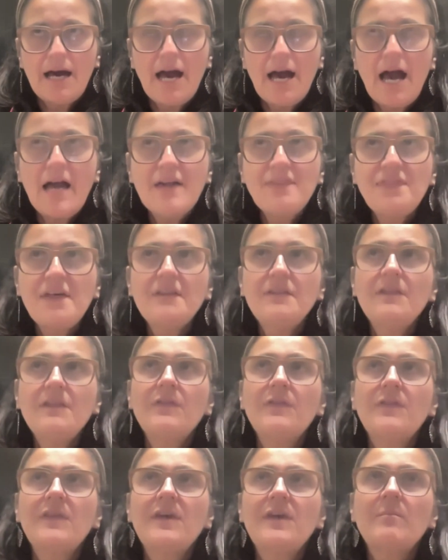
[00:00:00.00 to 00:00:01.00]
I think
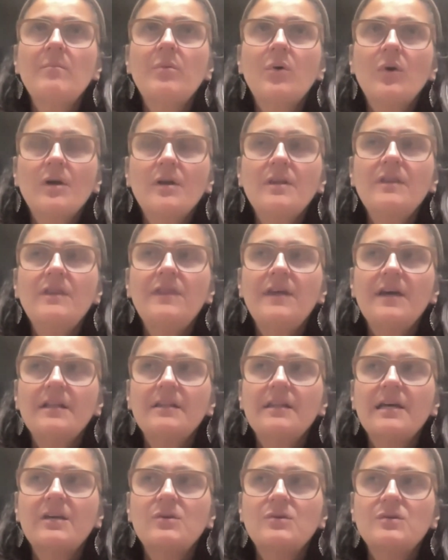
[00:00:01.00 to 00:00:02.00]
that the important thing,
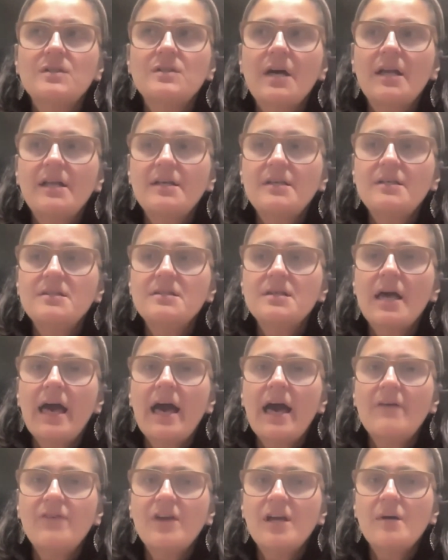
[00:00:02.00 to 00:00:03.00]
like you said, is
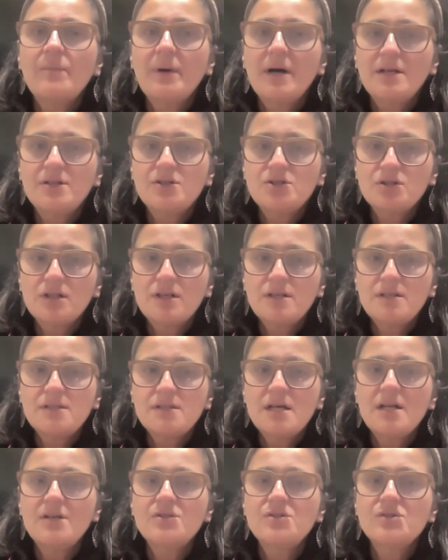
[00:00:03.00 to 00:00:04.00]
having a punch list
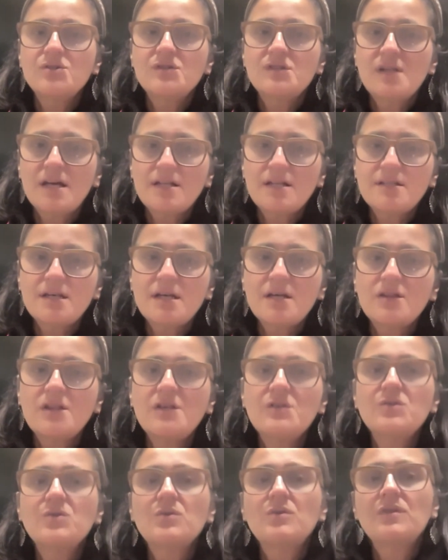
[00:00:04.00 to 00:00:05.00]
and understanding
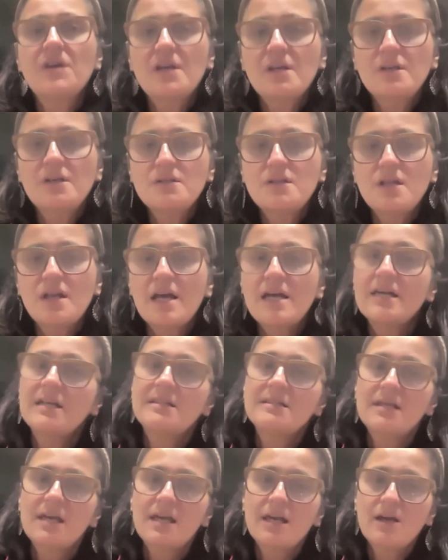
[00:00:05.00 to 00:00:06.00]
these are things that I
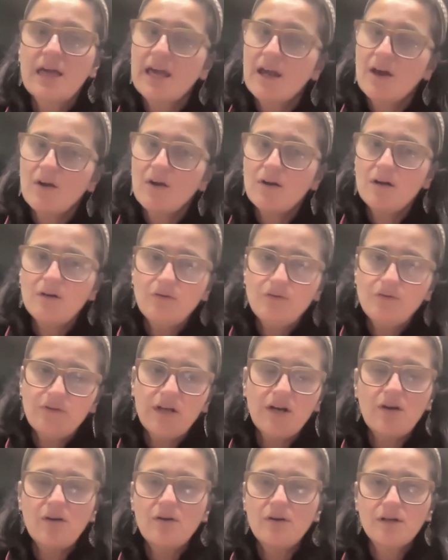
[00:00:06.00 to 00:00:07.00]
can take care of
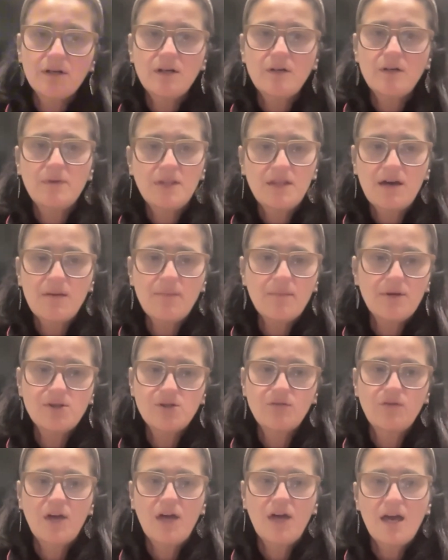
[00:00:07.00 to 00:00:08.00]
that aren't going to be that much
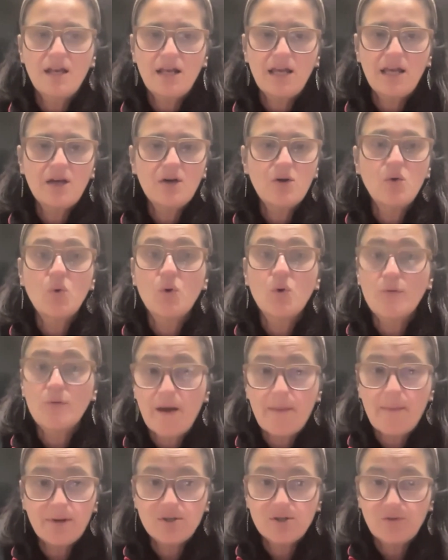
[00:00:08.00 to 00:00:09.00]
of a headache or
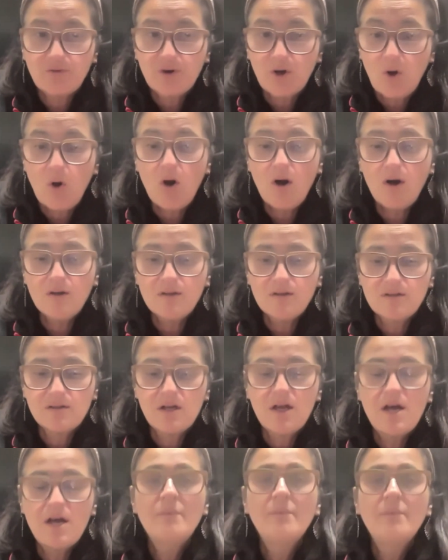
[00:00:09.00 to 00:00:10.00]
that much of a cost,
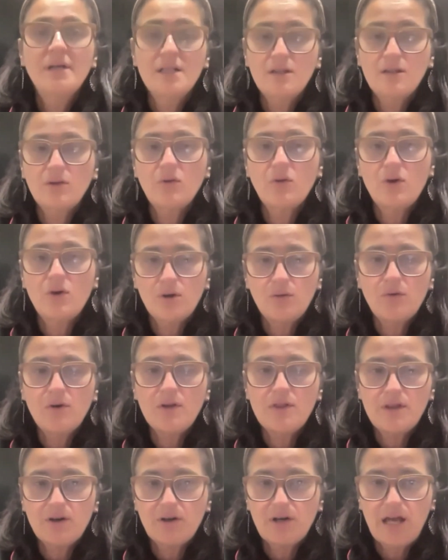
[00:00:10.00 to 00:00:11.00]
but in the long
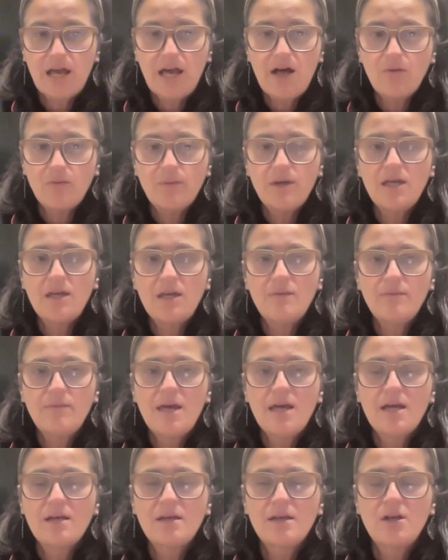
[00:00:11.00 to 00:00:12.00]
run, they're going to help me
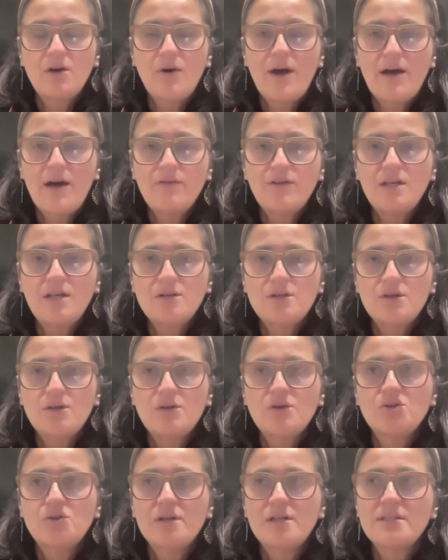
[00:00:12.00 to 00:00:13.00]
make, have an
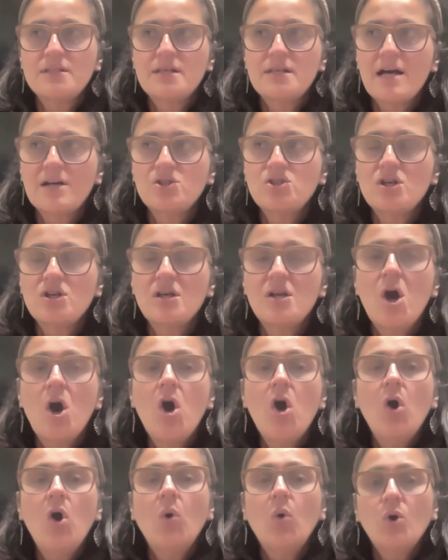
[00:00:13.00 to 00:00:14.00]
easier transaction,
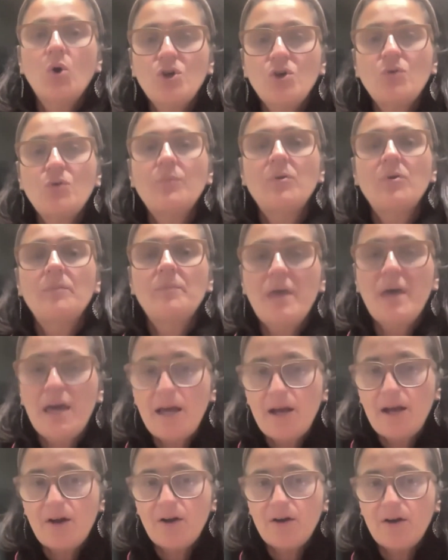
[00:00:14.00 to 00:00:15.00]
or you're
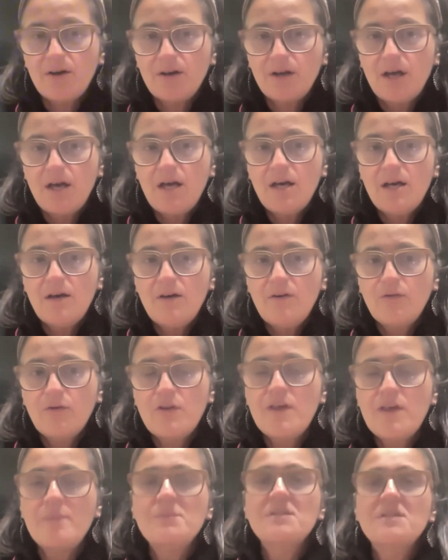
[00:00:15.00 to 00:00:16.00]
prepared for
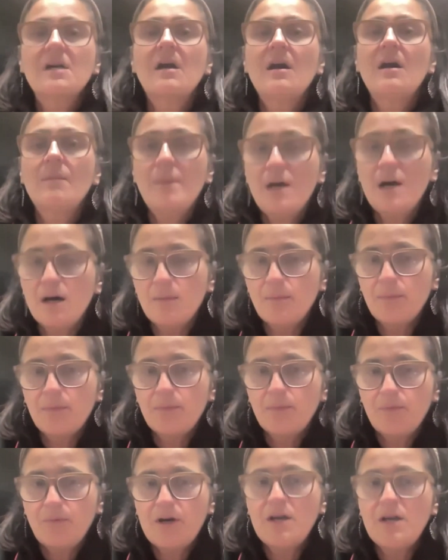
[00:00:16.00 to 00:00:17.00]
them to come up
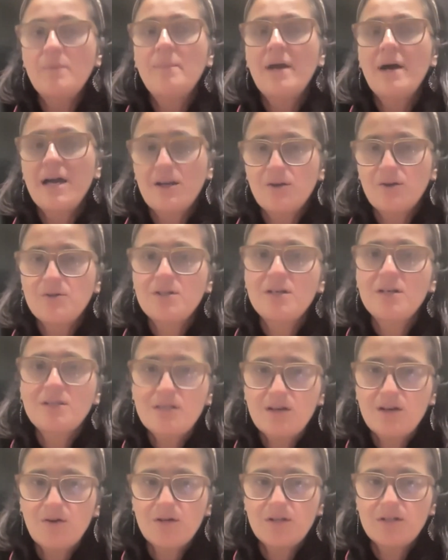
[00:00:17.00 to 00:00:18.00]
when a buyer does
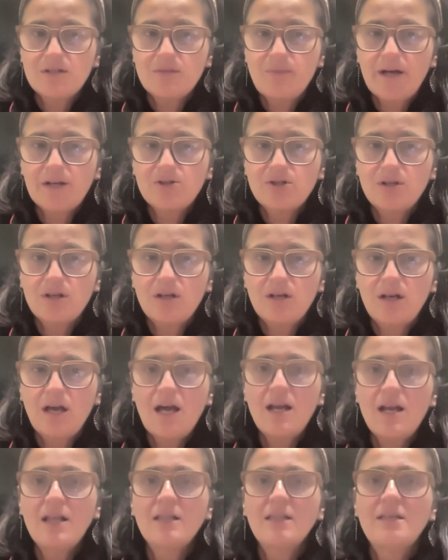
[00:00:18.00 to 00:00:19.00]
their inspection,
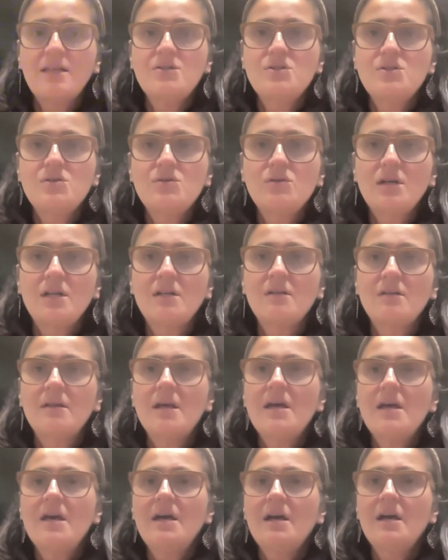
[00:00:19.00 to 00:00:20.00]
and at least you can
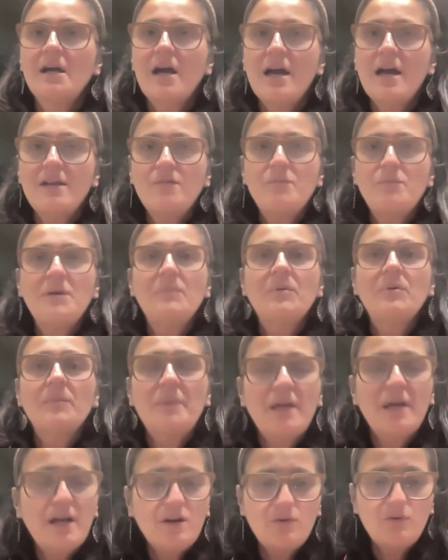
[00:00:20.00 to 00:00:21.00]
kind of be
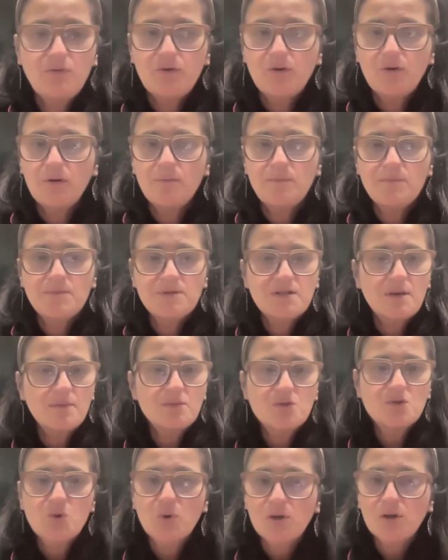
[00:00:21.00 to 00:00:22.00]
prepared for some
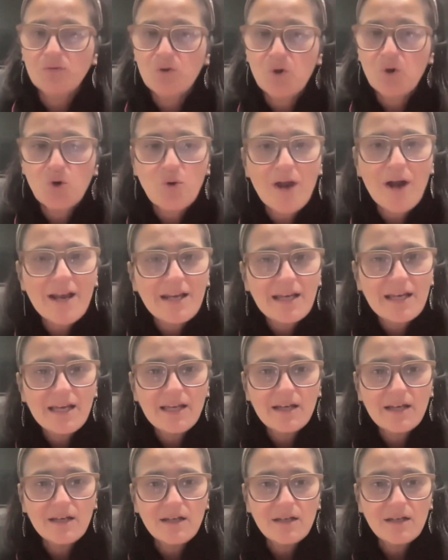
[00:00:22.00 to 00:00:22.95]
sort of credit.